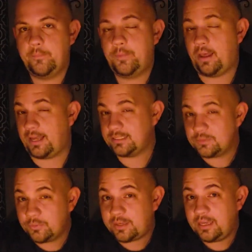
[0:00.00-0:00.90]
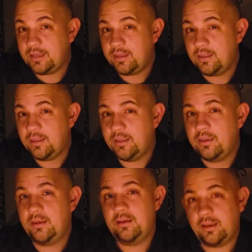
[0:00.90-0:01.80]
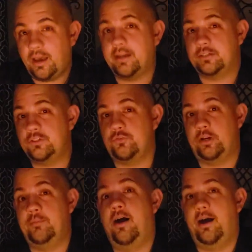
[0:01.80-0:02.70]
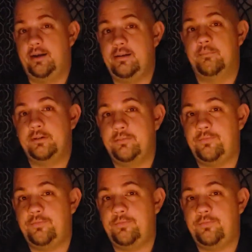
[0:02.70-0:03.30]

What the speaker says: possibly an extreme haunt coming to